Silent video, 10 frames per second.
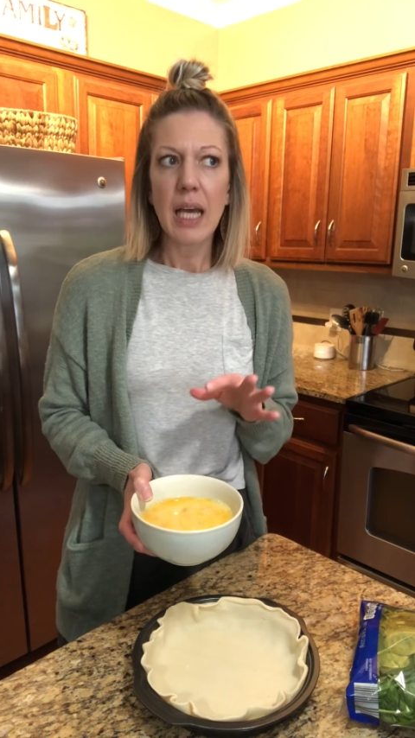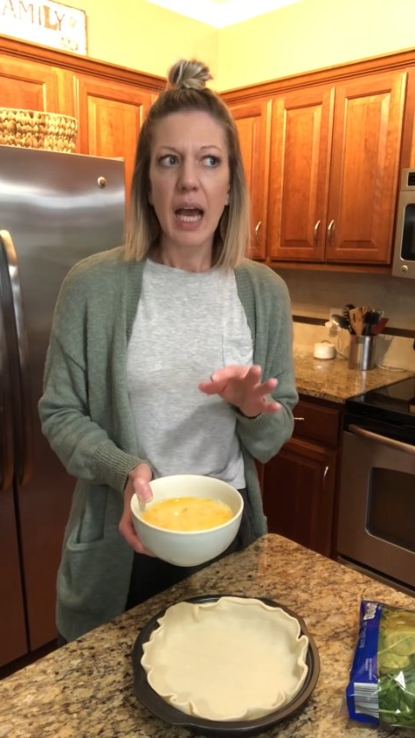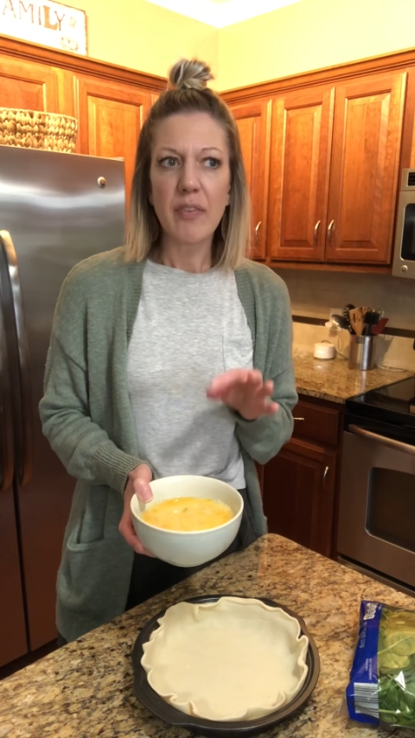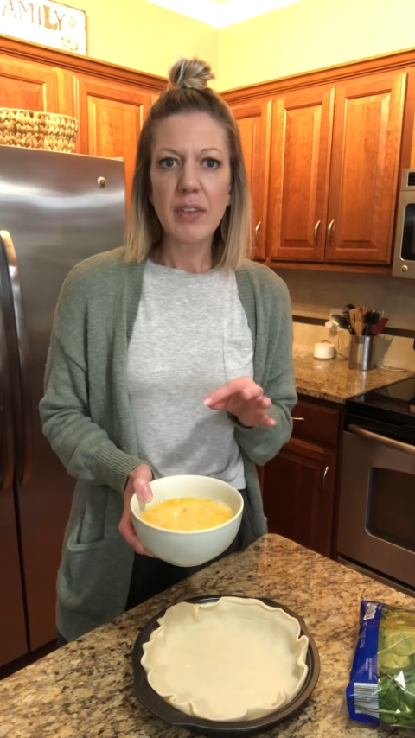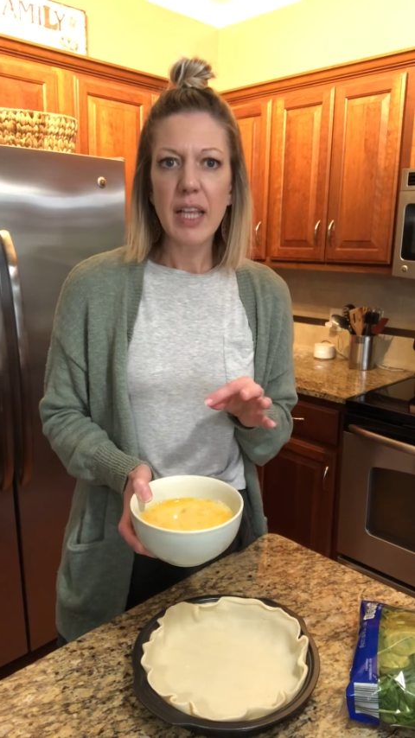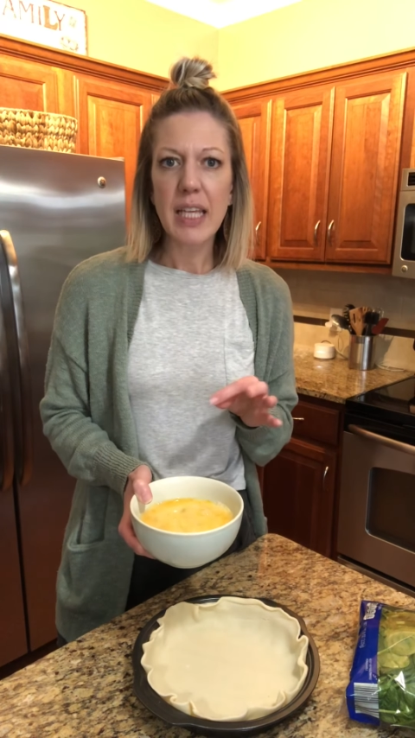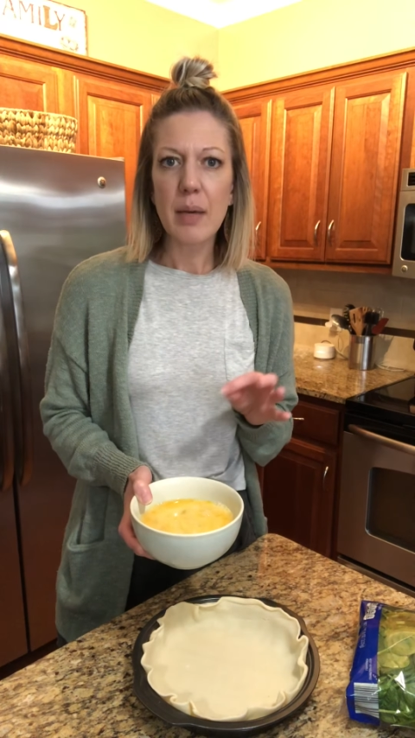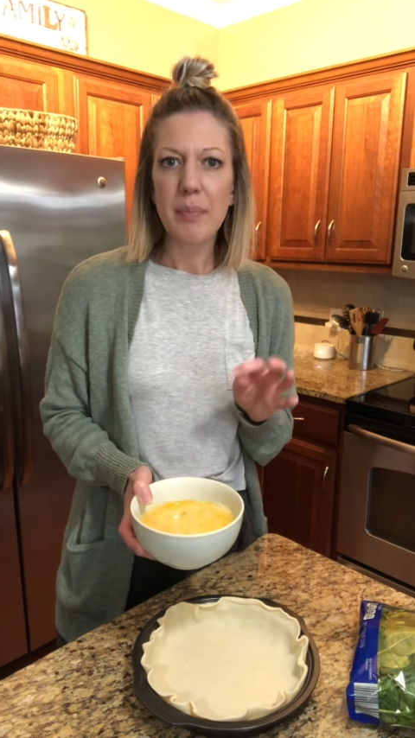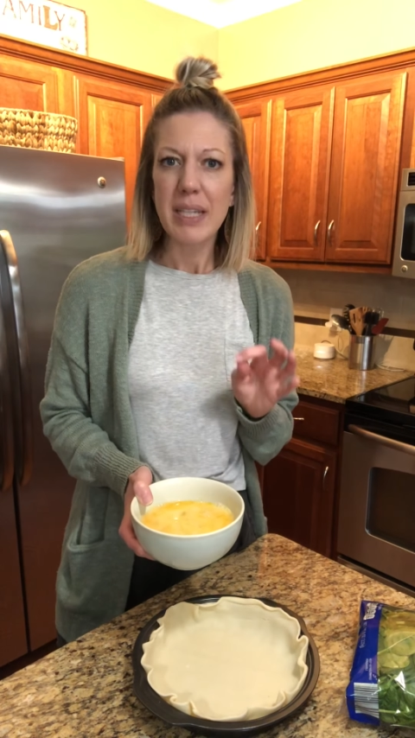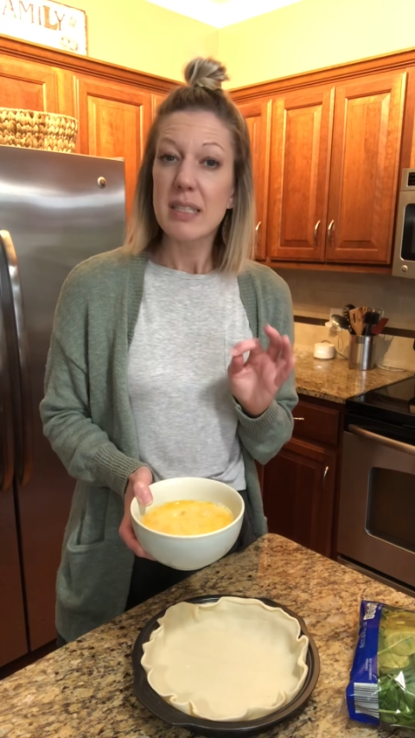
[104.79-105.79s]
I feel like it
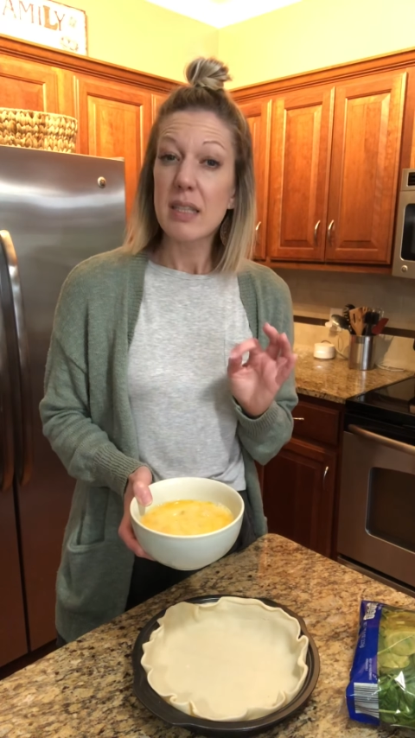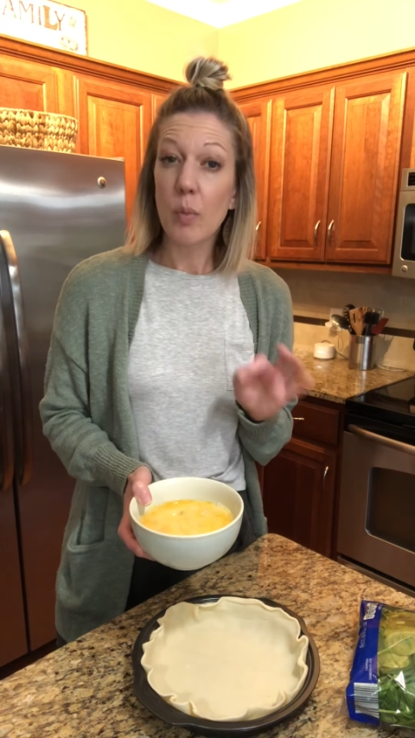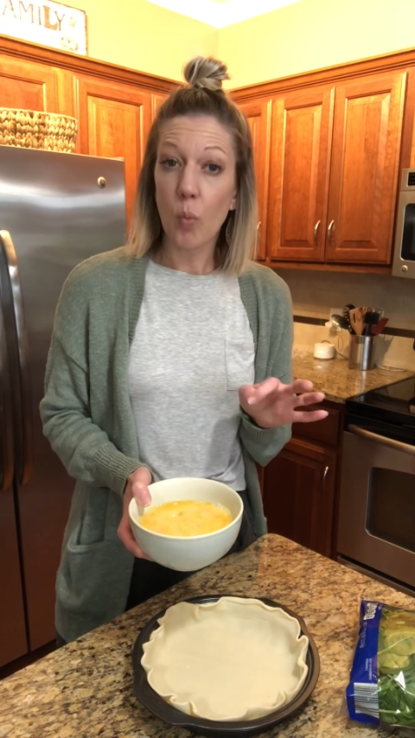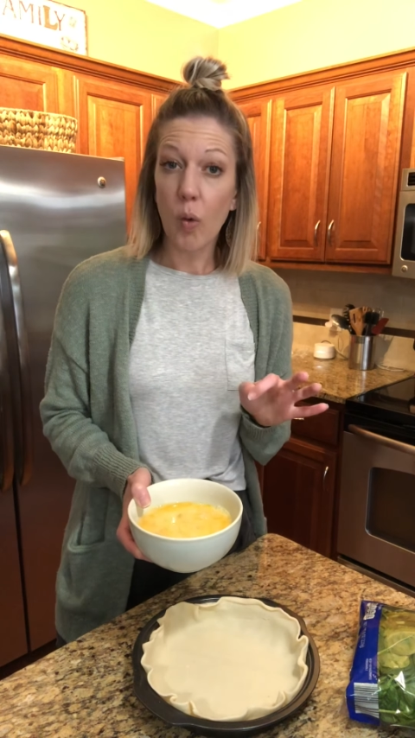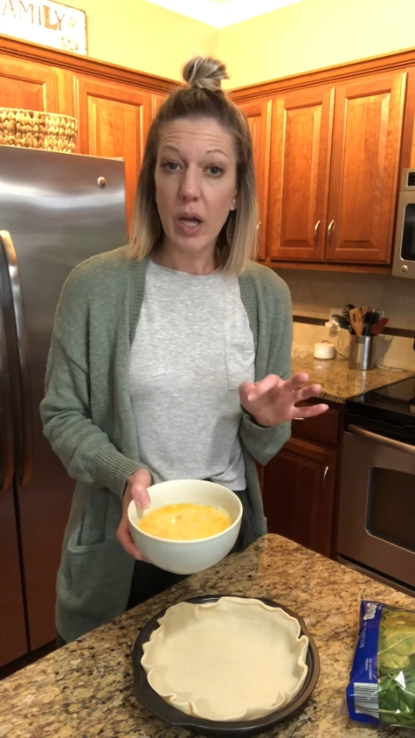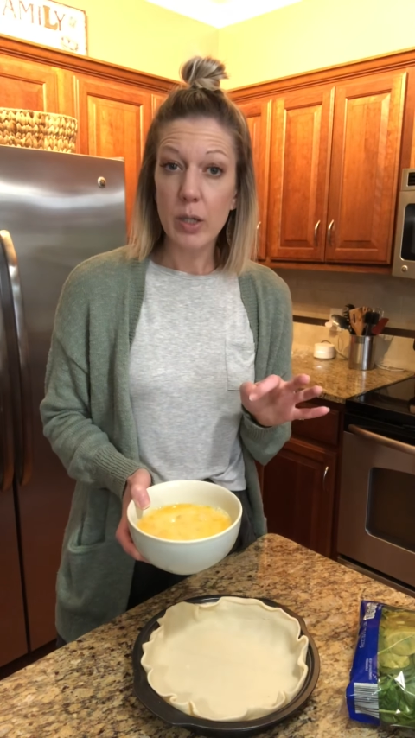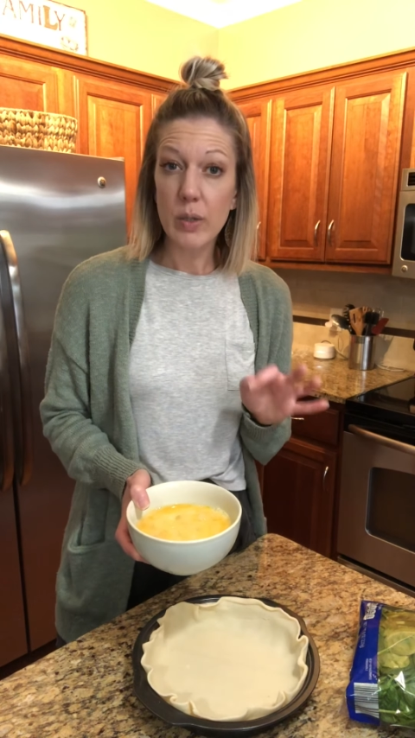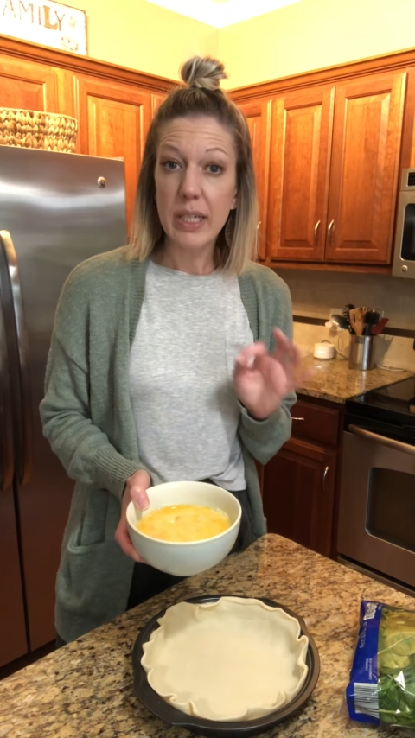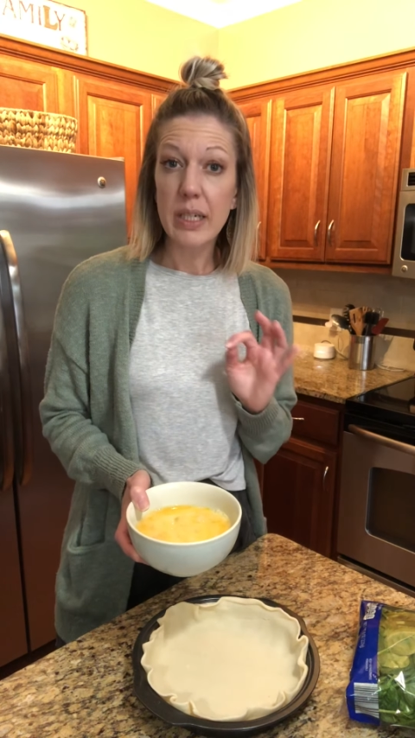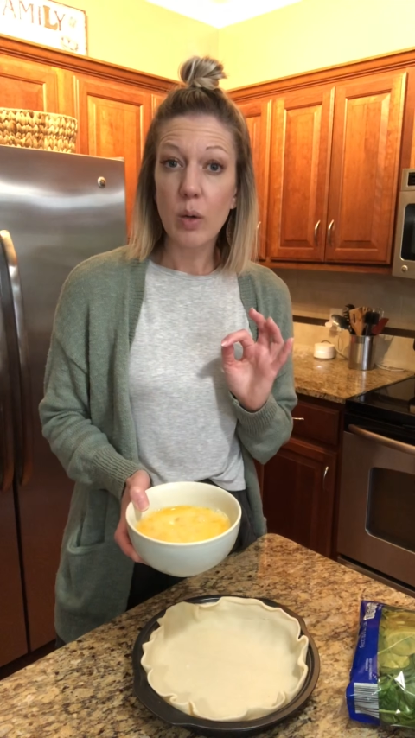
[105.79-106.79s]
makes them
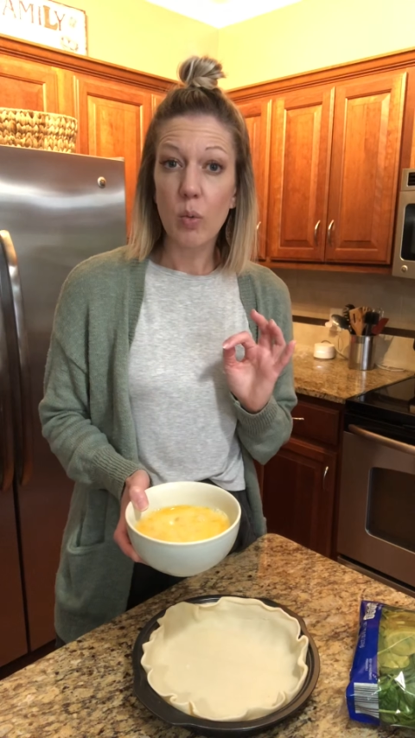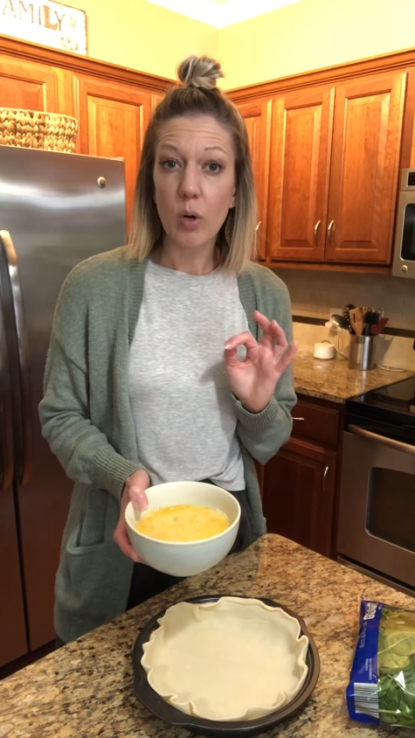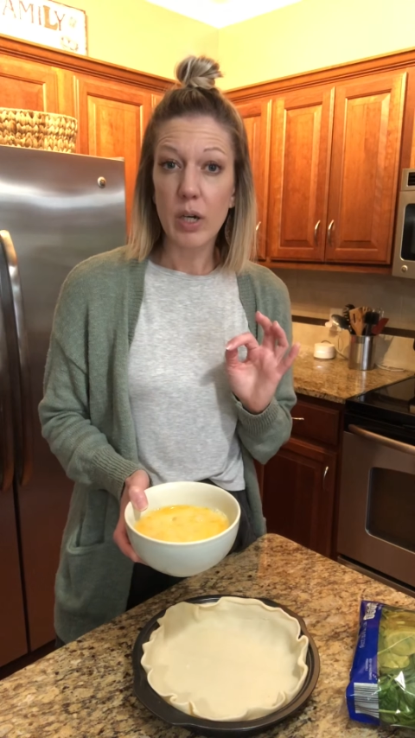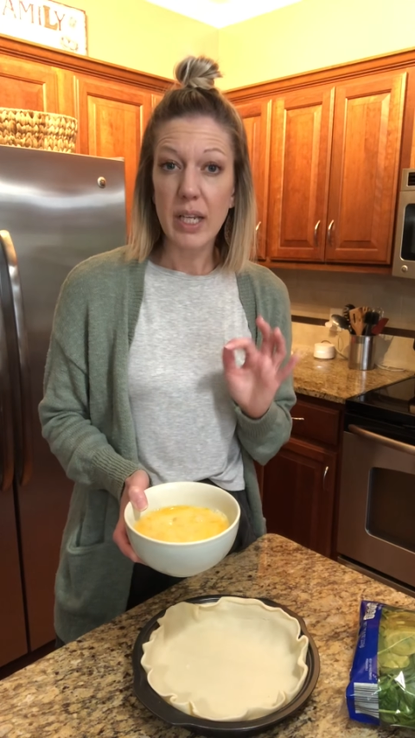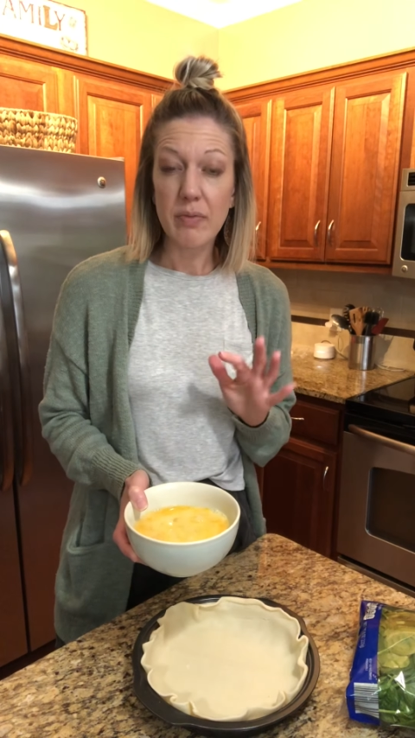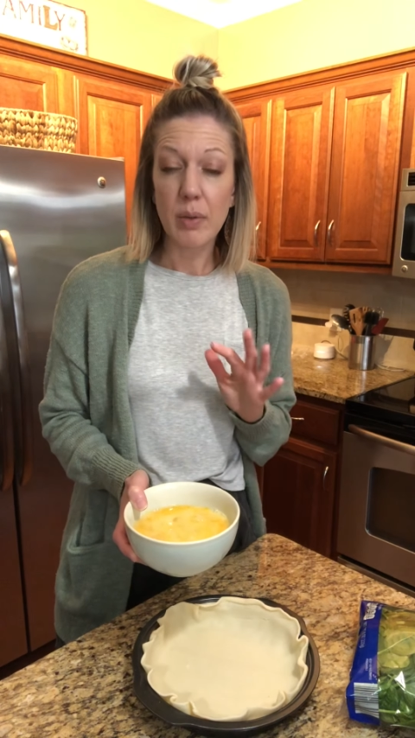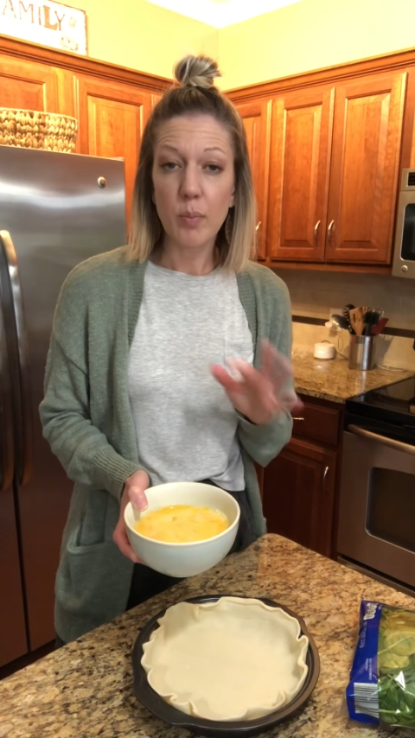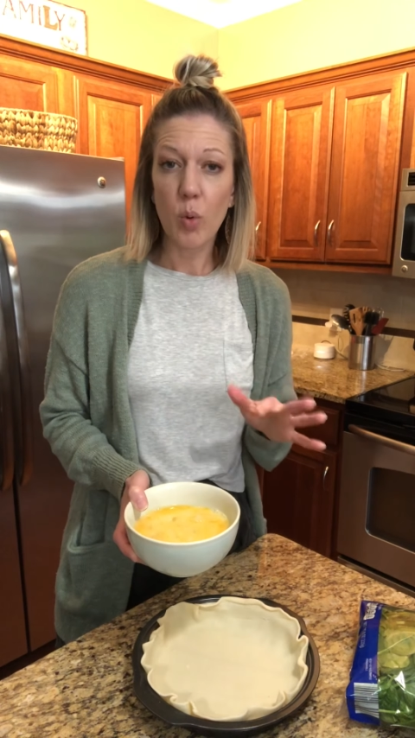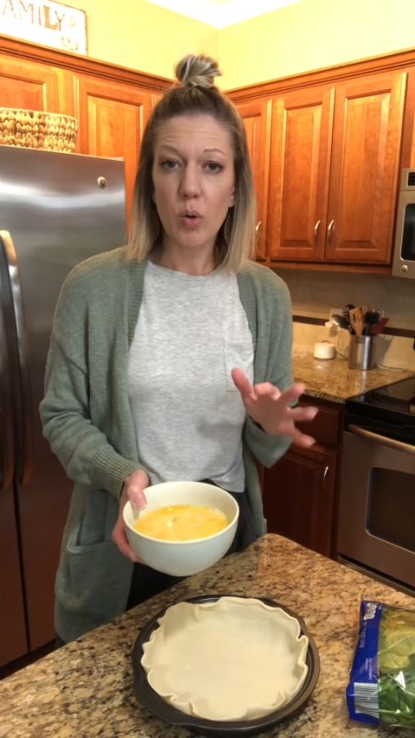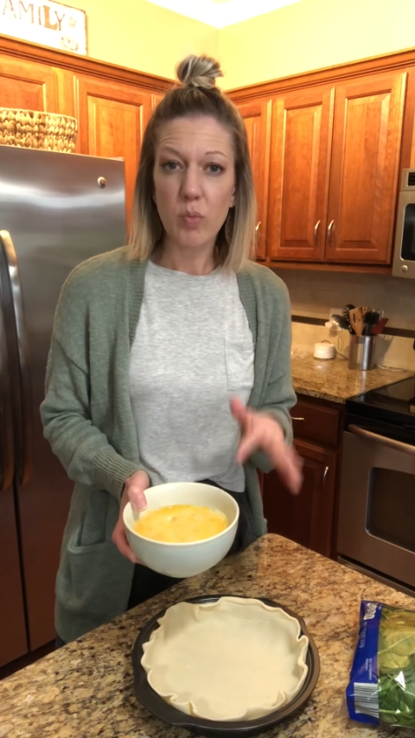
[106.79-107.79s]
watery or even
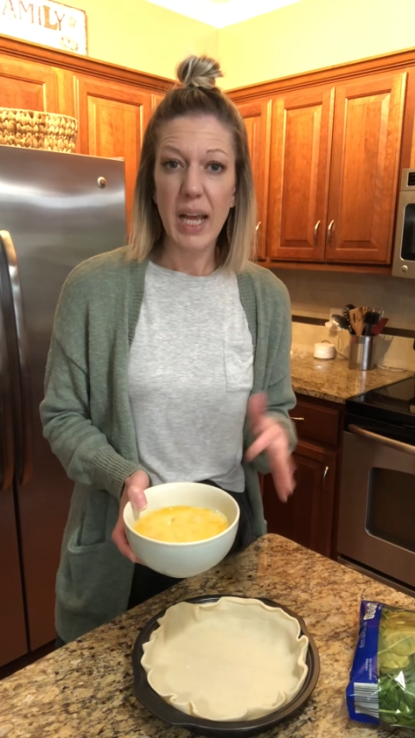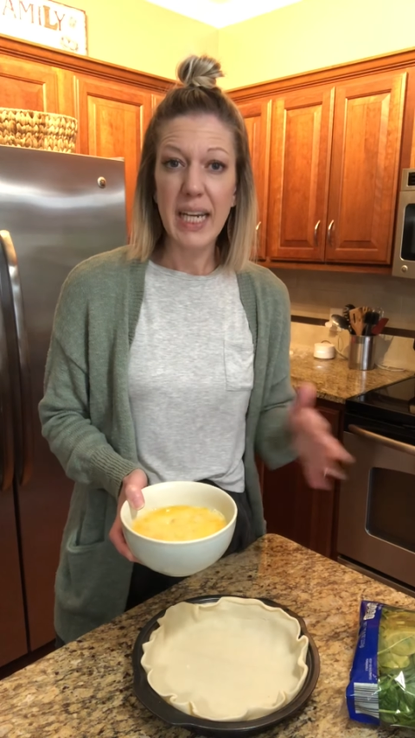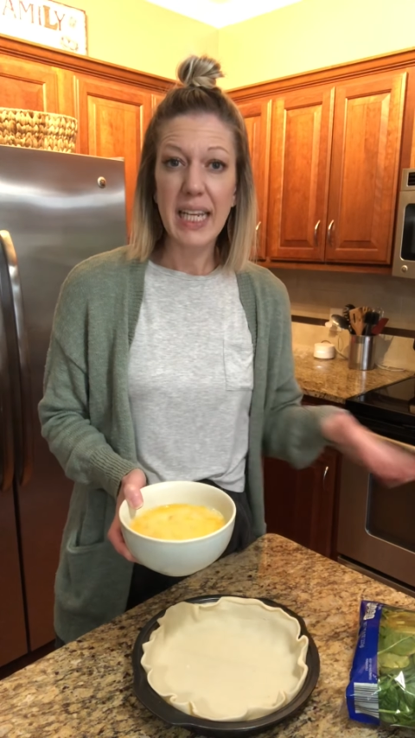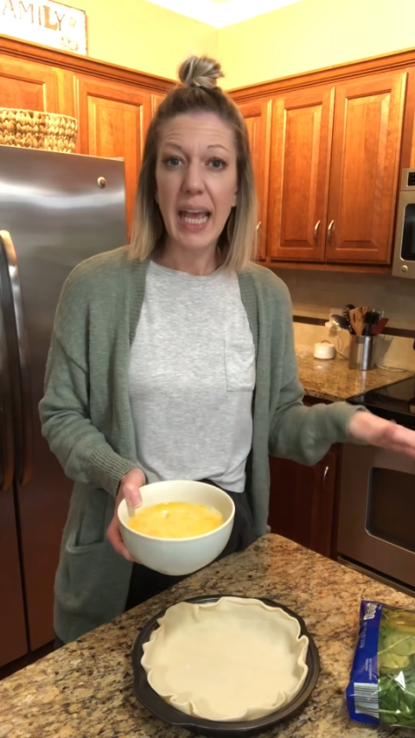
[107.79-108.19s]
more runny